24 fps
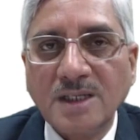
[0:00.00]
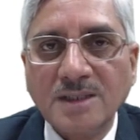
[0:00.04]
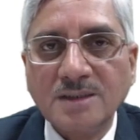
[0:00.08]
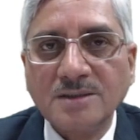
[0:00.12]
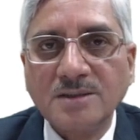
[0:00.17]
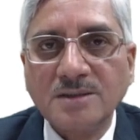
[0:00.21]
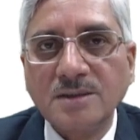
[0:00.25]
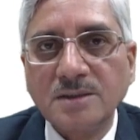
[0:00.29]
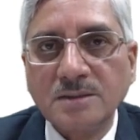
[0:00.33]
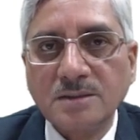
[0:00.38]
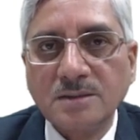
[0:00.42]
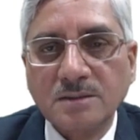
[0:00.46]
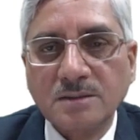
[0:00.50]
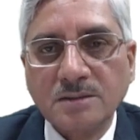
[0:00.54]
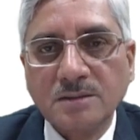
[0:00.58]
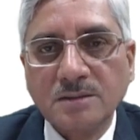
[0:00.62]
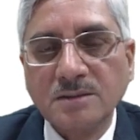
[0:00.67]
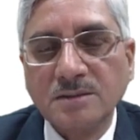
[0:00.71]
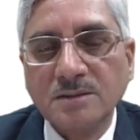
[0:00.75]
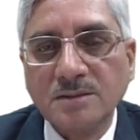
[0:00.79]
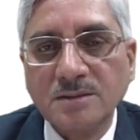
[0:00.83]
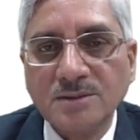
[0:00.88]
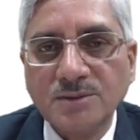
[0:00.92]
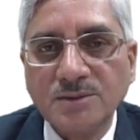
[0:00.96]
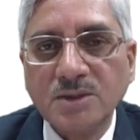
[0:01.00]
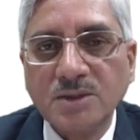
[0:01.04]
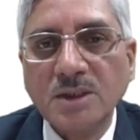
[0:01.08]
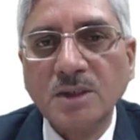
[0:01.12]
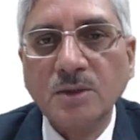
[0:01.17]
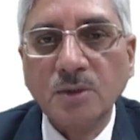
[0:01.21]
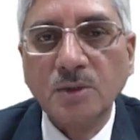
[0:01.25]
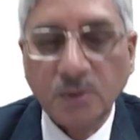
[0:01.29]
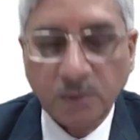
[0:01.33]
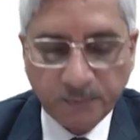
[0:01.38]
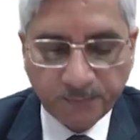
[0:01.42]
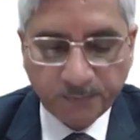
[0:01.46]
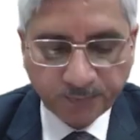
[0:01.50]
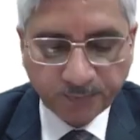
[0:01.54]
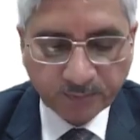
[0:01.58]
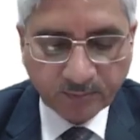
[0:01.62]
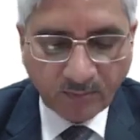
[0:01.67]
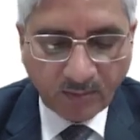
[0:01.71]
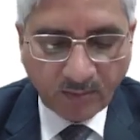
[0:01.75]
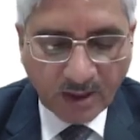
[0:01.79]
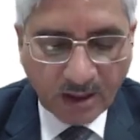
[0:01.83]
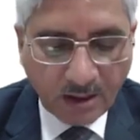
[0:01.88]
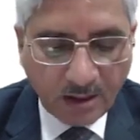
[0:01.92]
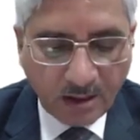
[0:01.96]
H is 0,
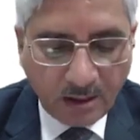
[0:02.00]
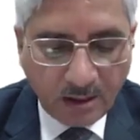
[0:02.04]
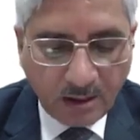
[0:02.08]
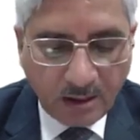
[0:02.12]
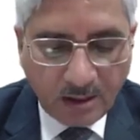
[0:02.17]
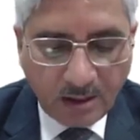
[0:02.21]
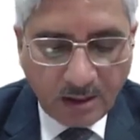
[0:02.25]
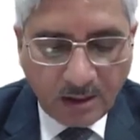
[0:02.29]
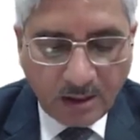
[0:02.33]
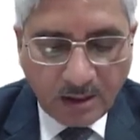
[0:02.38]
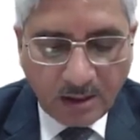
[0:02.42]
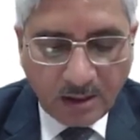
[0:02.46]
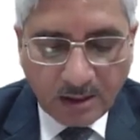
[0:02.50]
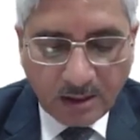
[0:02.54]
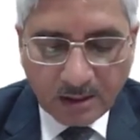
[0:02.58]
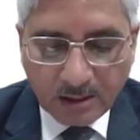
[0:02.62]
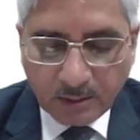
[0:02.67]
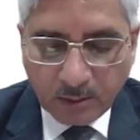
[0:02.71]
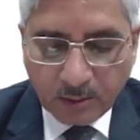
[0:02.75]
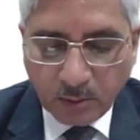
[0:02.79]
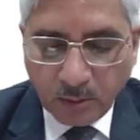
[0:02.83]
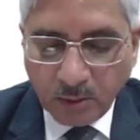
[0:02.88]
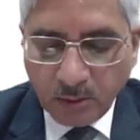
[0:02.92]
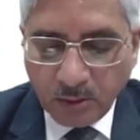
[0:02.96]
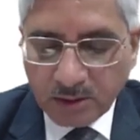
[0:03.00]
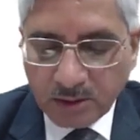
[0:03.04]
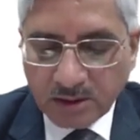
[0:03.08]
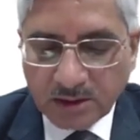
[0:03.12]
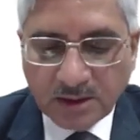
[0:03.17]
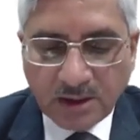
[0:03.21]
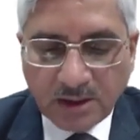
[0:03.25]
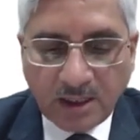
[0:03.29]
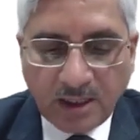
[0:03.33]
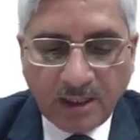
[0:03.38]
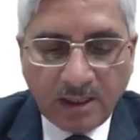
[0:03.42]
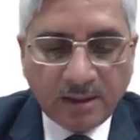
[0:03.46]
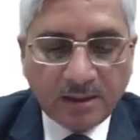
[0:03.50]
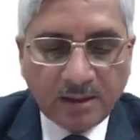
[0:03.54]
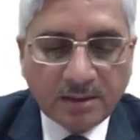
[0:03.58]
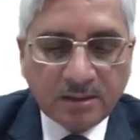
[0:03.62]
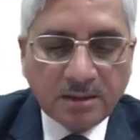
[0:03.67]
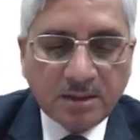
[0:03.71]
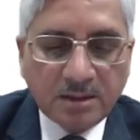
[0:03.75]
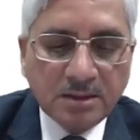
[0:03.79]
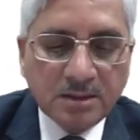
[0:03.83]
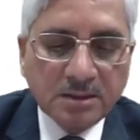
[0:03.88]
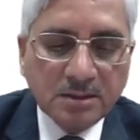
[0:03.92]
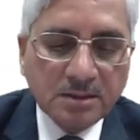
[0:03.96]
those and
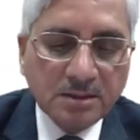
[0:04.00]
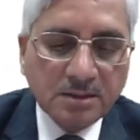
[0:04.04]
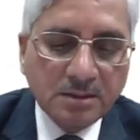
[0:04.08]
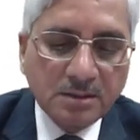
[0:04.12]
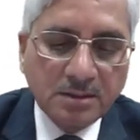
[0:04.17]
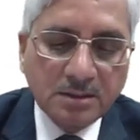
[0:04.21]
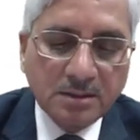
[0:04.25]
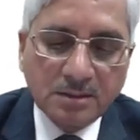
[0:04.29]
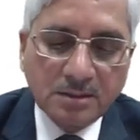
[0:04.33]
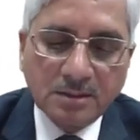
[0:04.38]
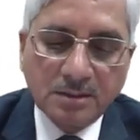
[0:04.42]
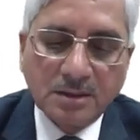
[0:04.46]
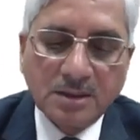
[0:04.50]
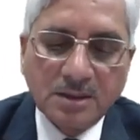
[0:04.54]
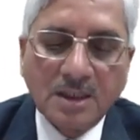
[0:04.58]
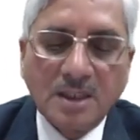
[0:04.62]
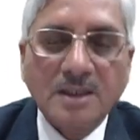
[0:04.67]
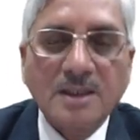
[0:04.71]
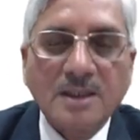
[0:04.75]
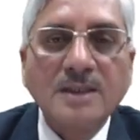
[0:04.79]
these, they are